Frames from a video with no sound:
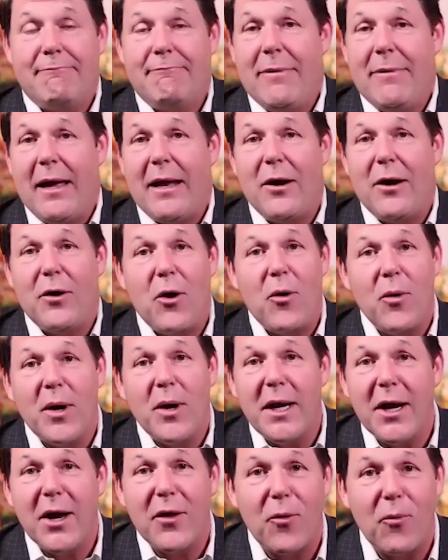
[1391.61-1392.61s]
don't know
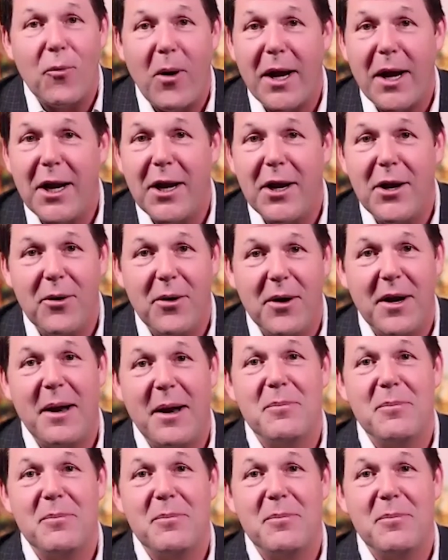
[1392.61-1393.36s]
any other way to do it.